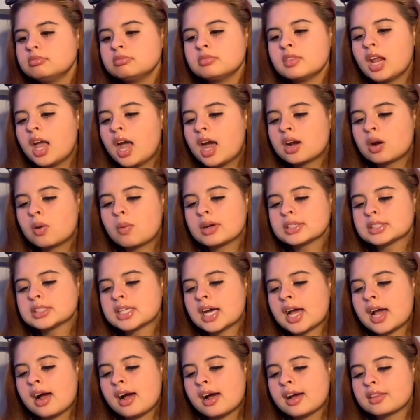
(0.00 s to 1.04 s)
I don't watch
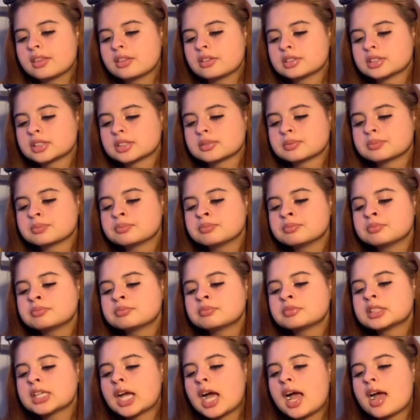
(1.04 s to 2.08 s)
that either.
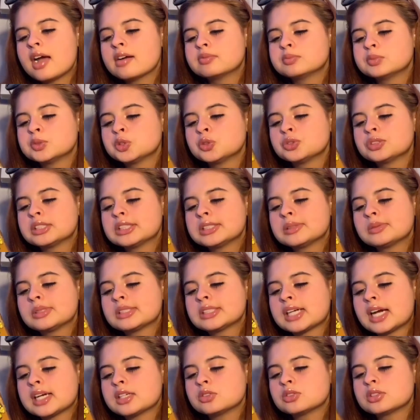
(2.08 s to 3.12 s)
I have Musi, which
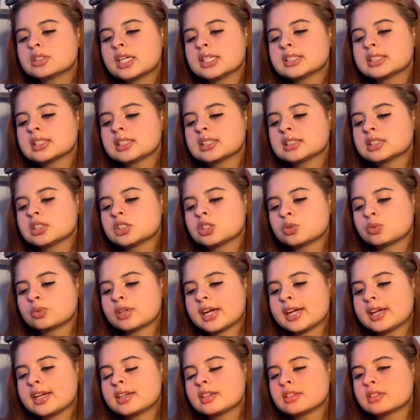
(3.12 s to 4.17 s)
I use that to listen to
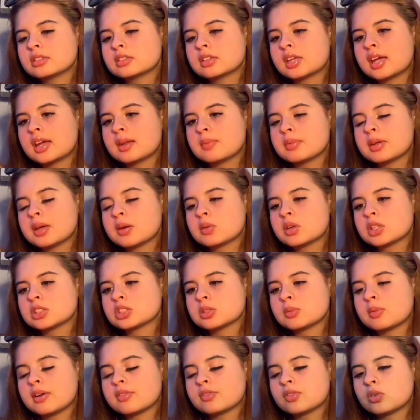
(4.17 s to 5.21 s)
rain and be able to
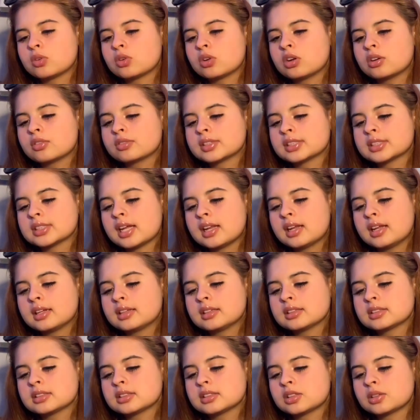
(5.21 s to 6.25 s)
turn my phone off because I like
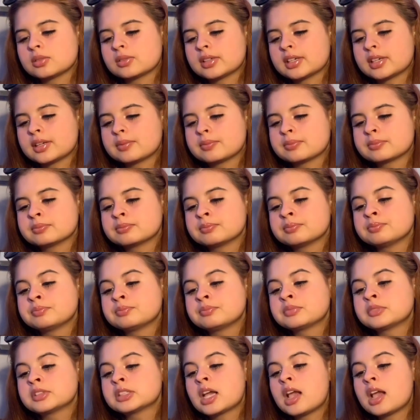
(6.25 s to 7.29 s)
listening to rain.
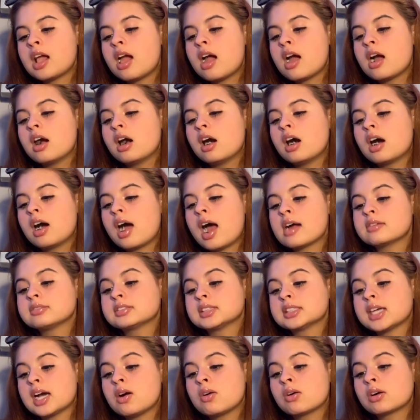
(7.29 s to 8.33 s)
Uh, I have
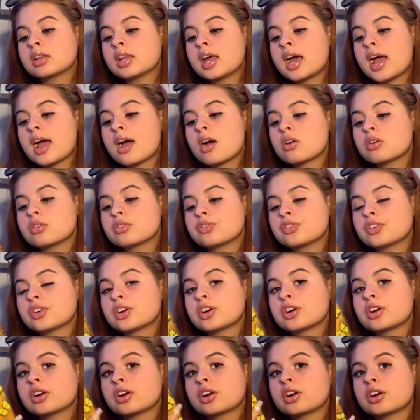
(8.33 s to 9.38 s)
SoundCloud
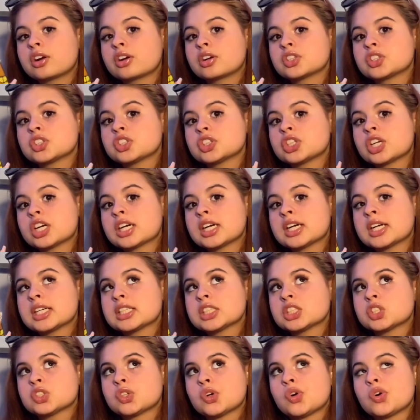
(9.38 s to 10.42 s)
for certain
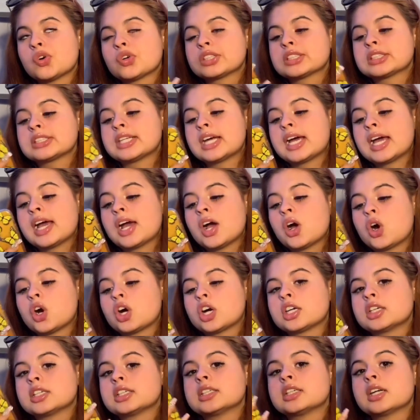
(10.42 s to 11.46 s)
songs that
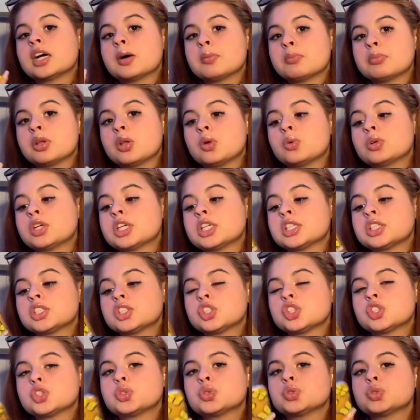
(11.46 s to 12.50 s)
aren't
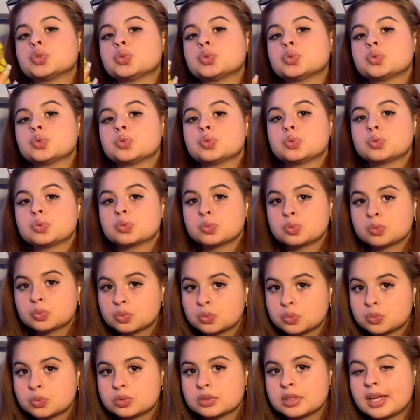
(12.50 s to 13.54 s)
uploaded to,
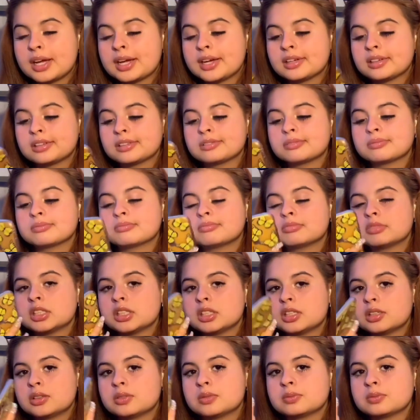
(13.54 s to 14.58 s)
like, you know,